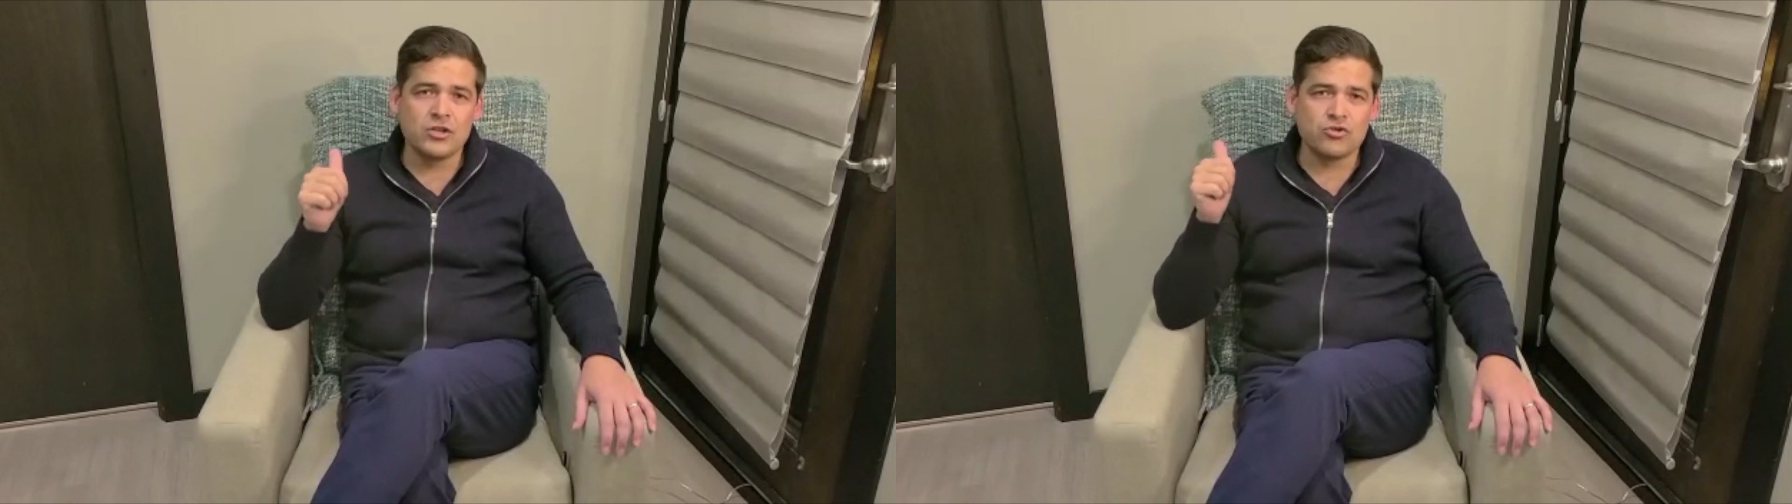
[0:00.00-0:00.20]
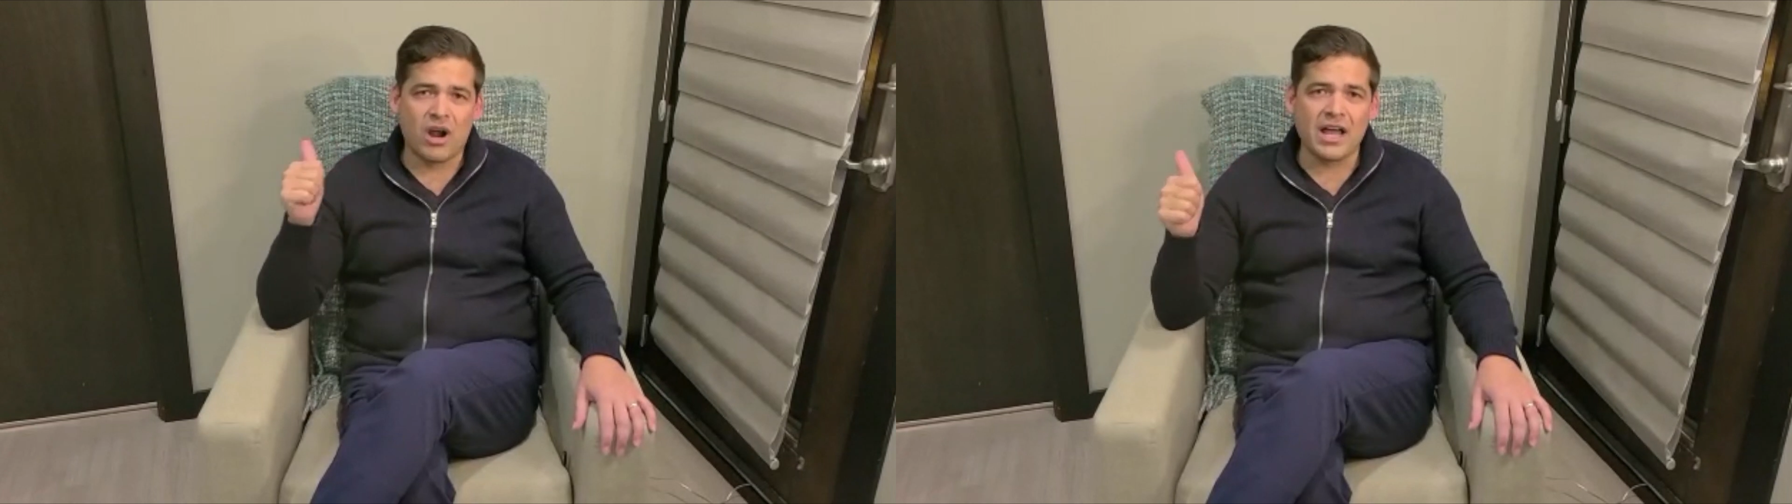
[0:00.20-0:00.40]

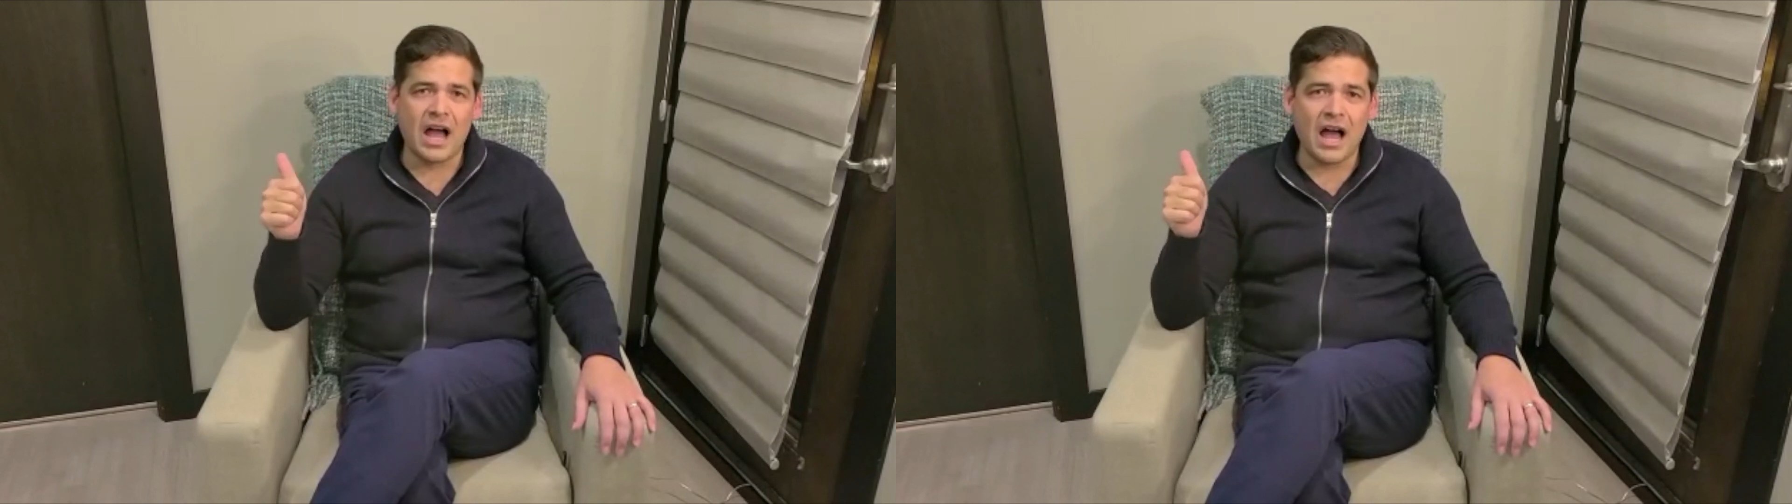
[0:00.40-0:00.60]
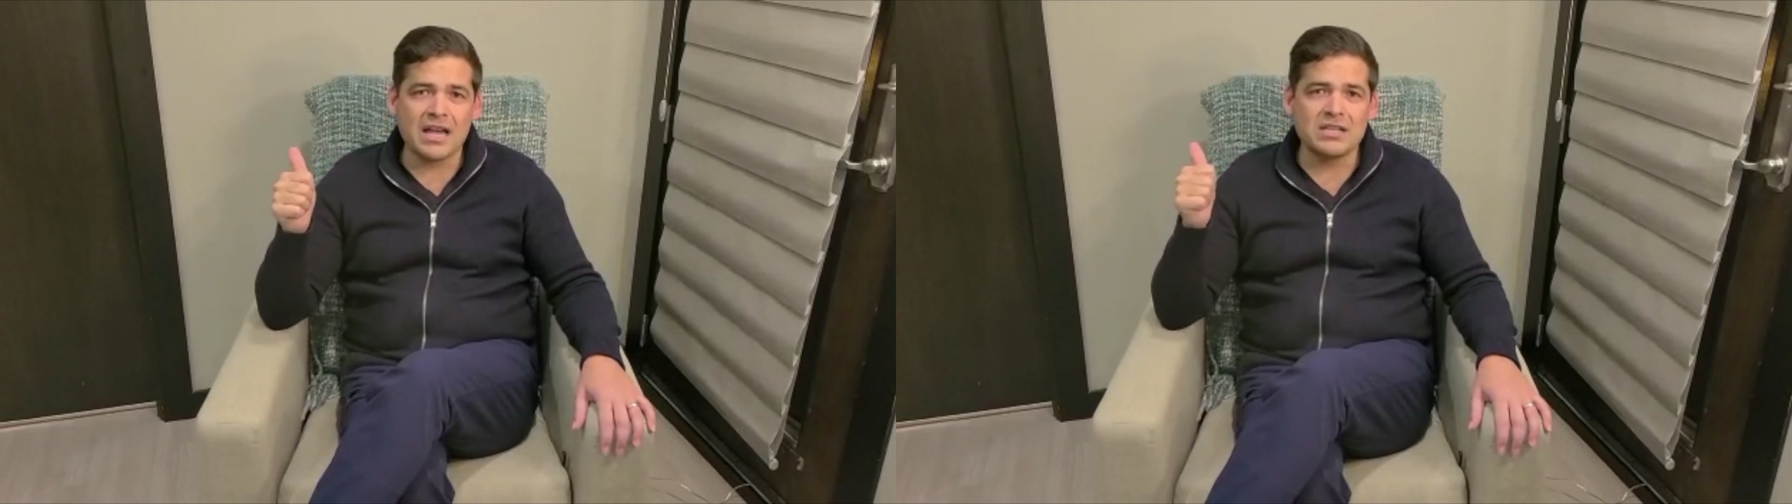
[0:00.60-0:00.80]
Dry
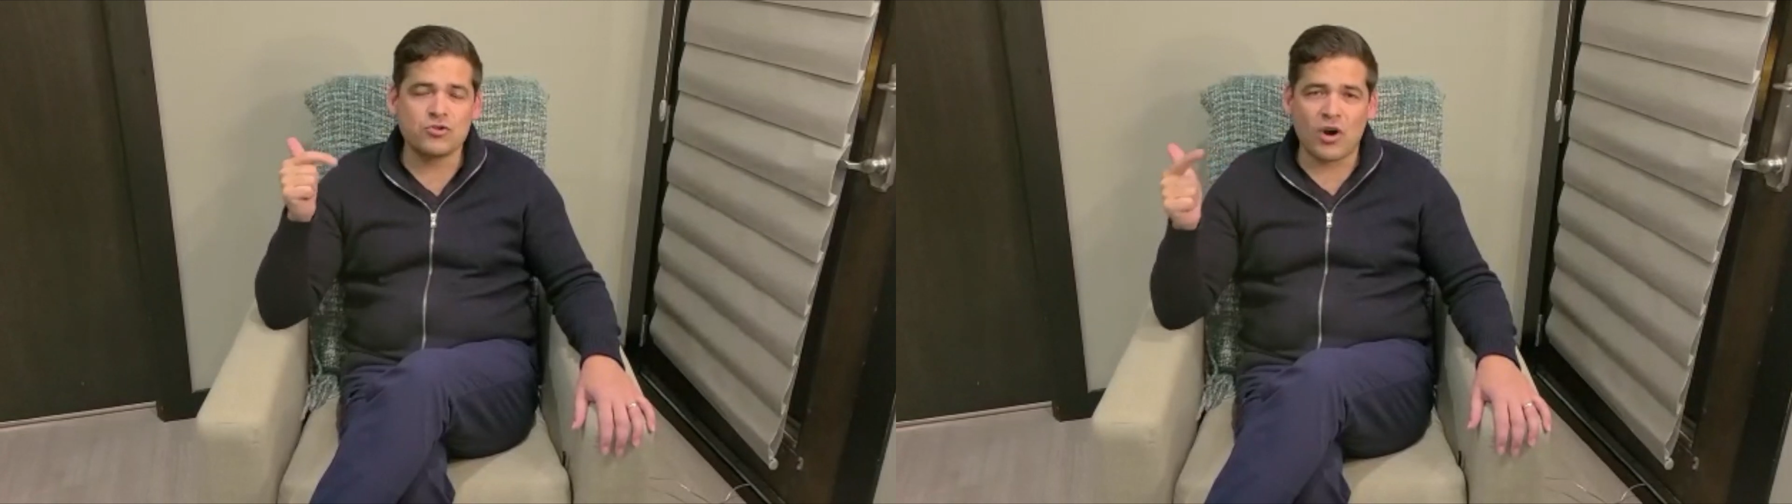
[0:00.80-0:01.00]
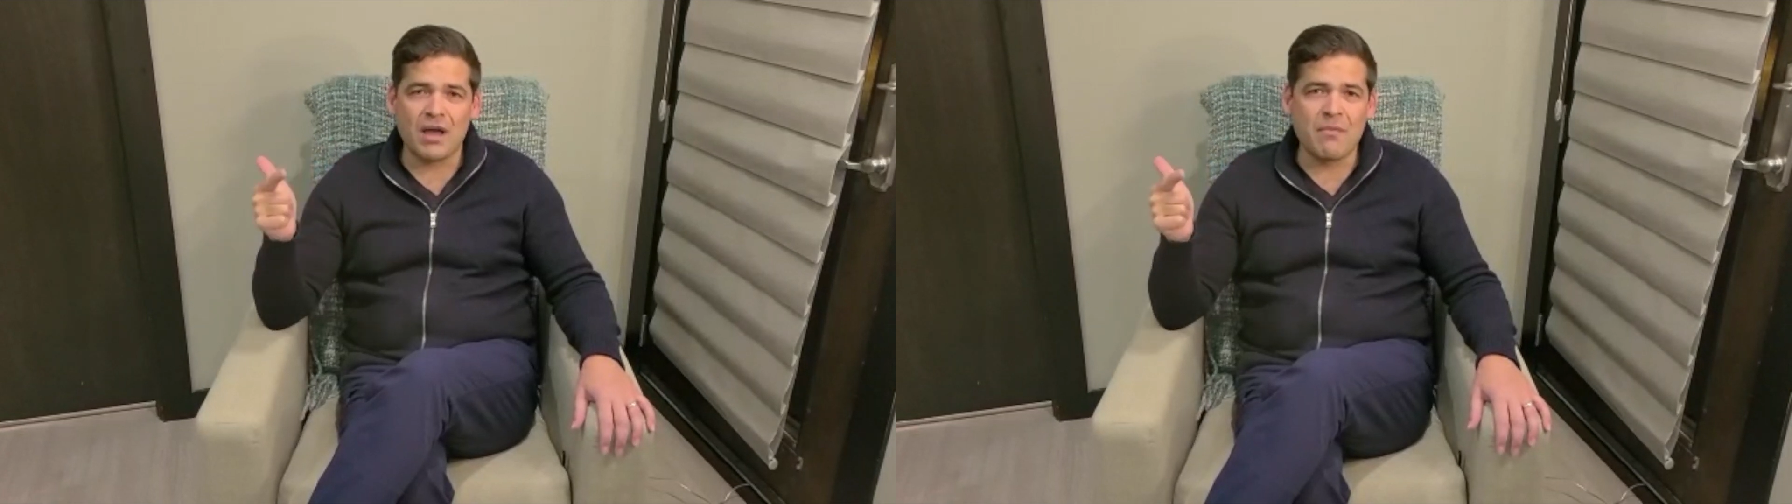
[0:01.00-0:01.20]
eyes,
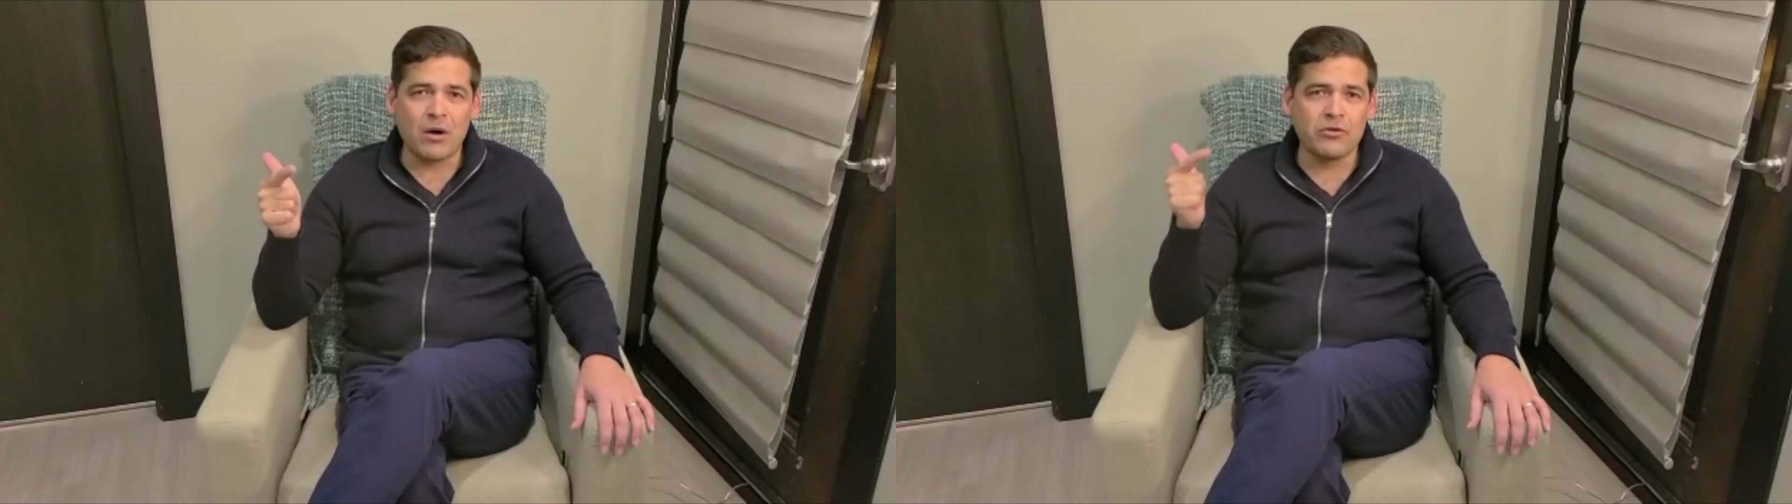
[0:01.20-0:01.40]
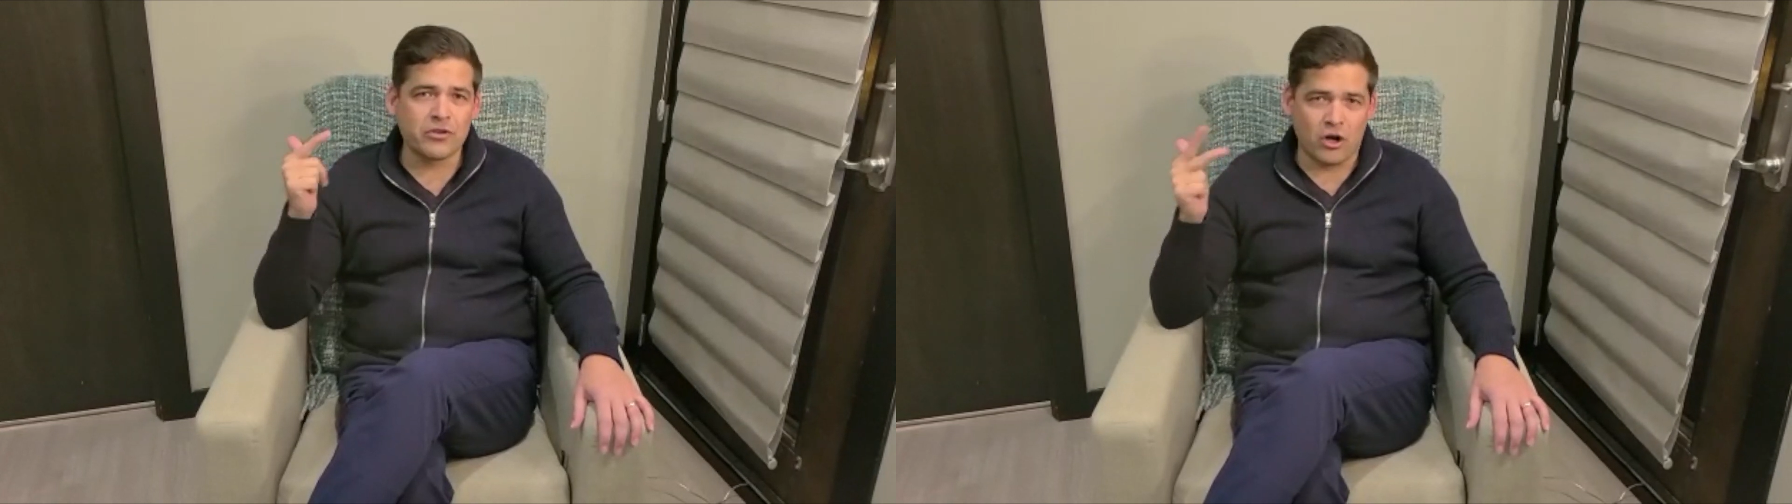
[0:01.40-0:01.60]
dry mouth,